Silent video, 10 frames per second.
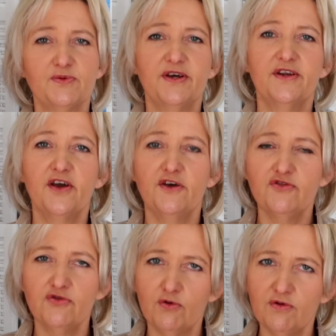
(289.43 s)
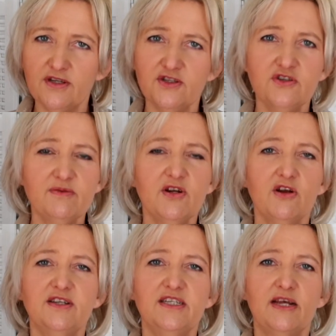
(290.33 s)
We're going to go through all this
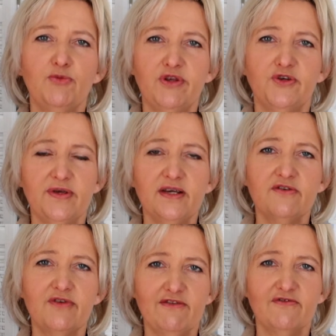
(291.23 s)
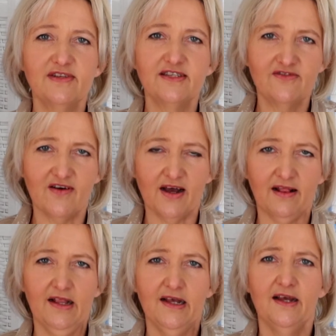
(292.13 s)
terminology, and we're doing a reference file.